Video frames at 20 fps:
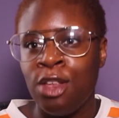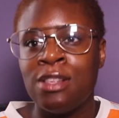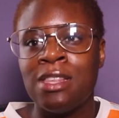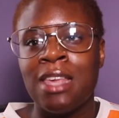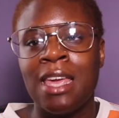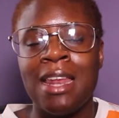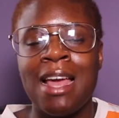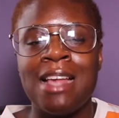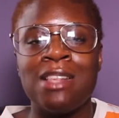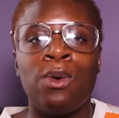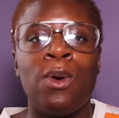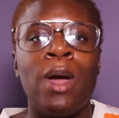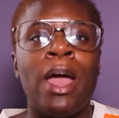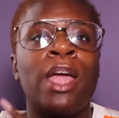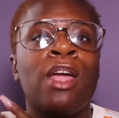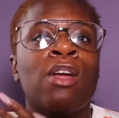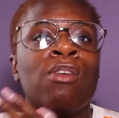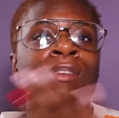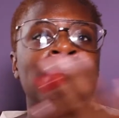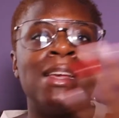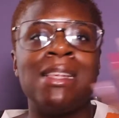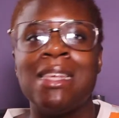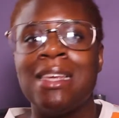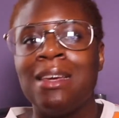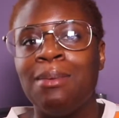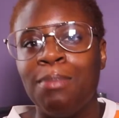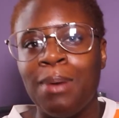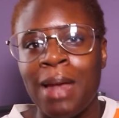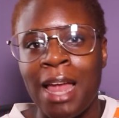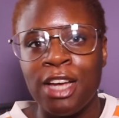Your skin has quite a greasy
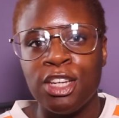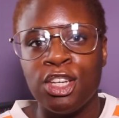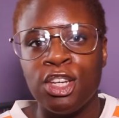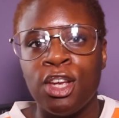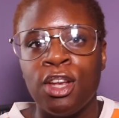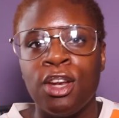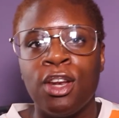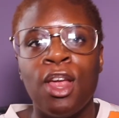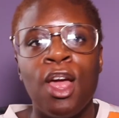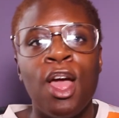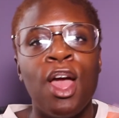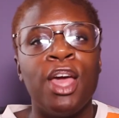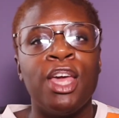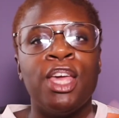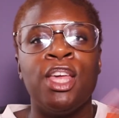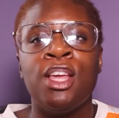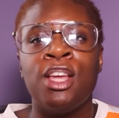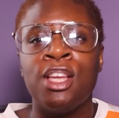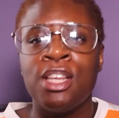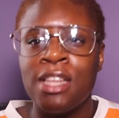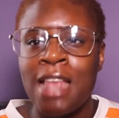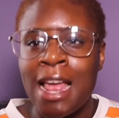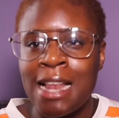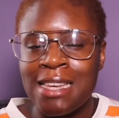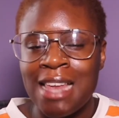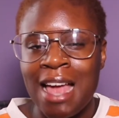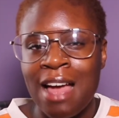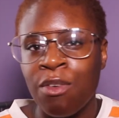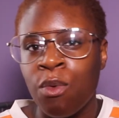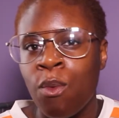complexion. You
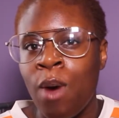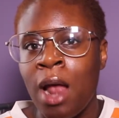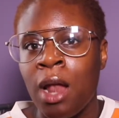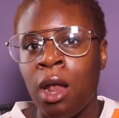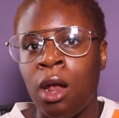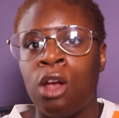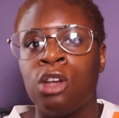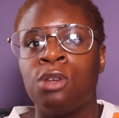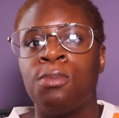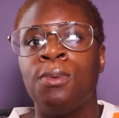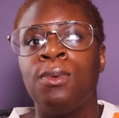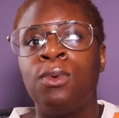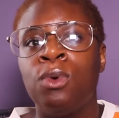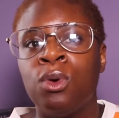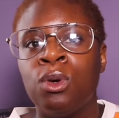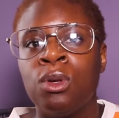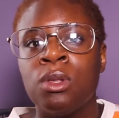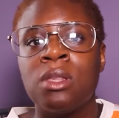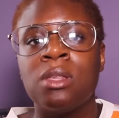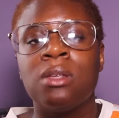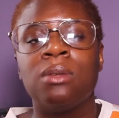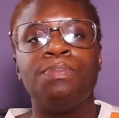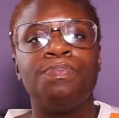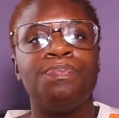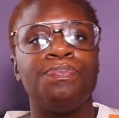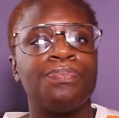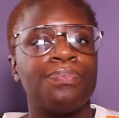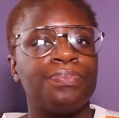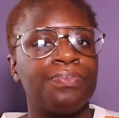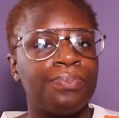tend to have quite large pores.
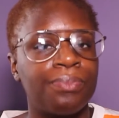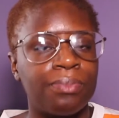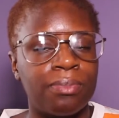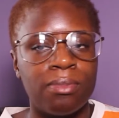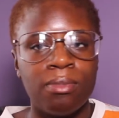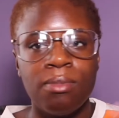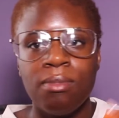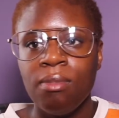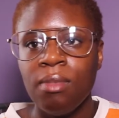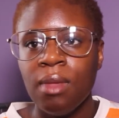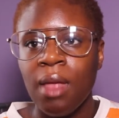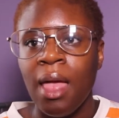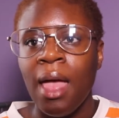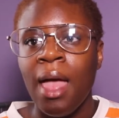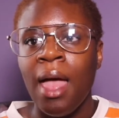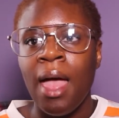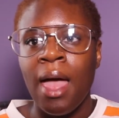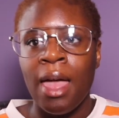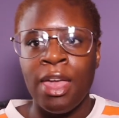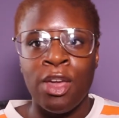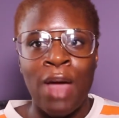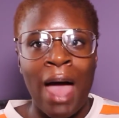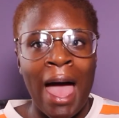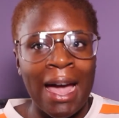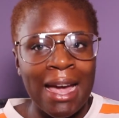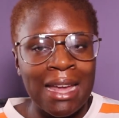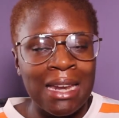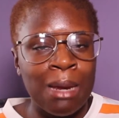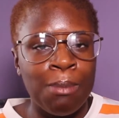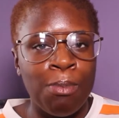You're
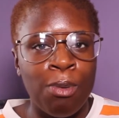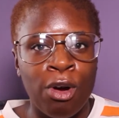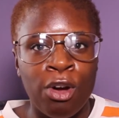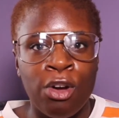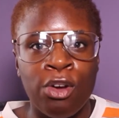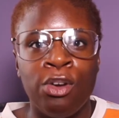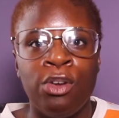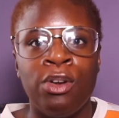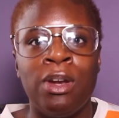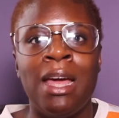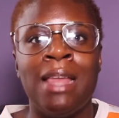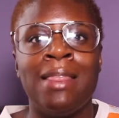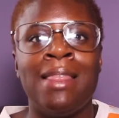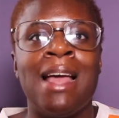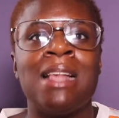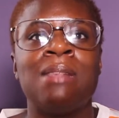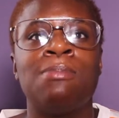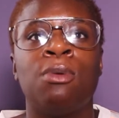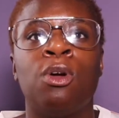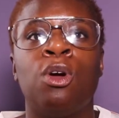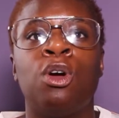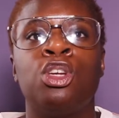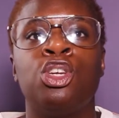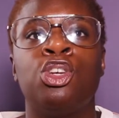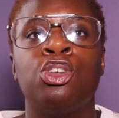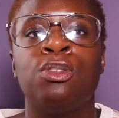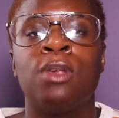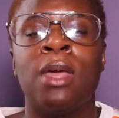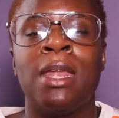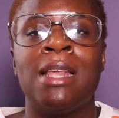acne prone, and that's because
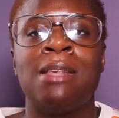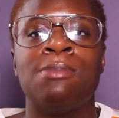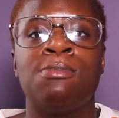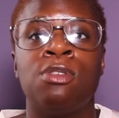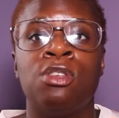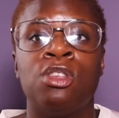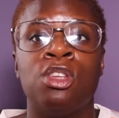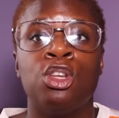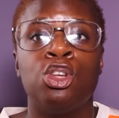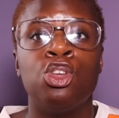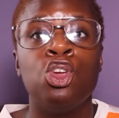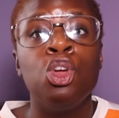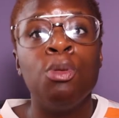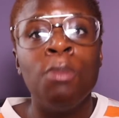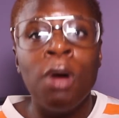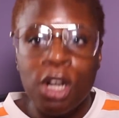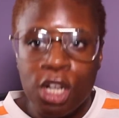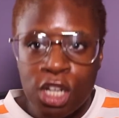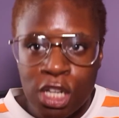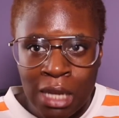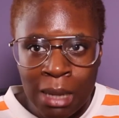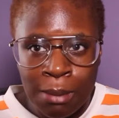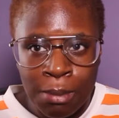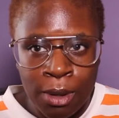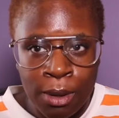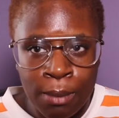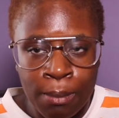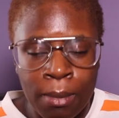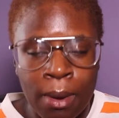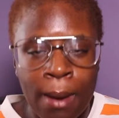your skin is producing too much
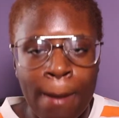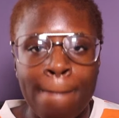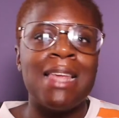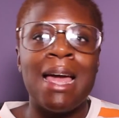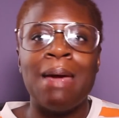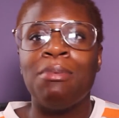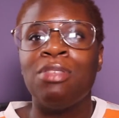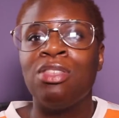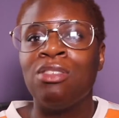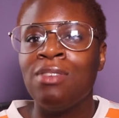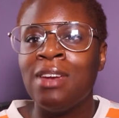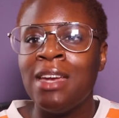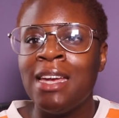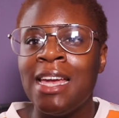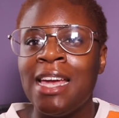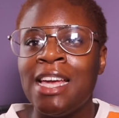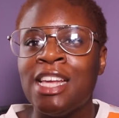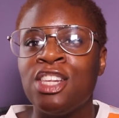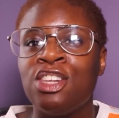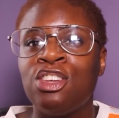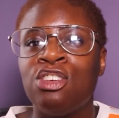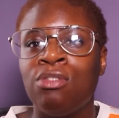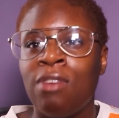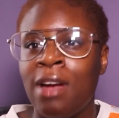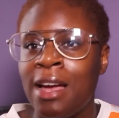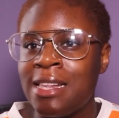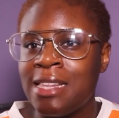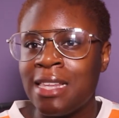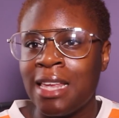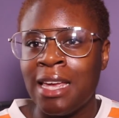sebum. Type 3 is
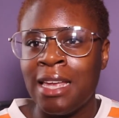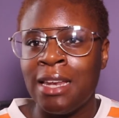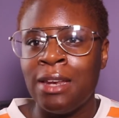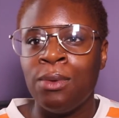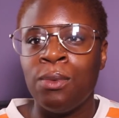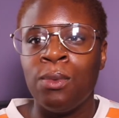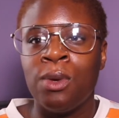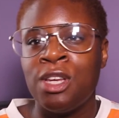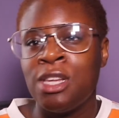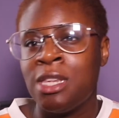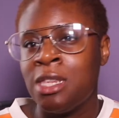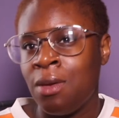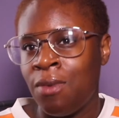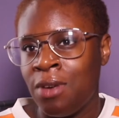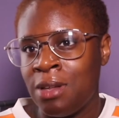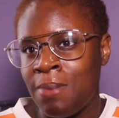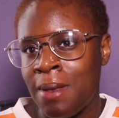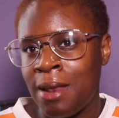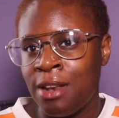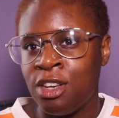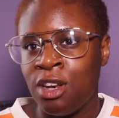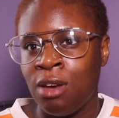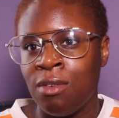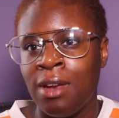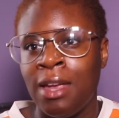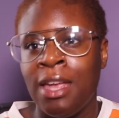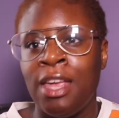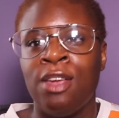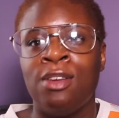dry skin, which is self-explanatory.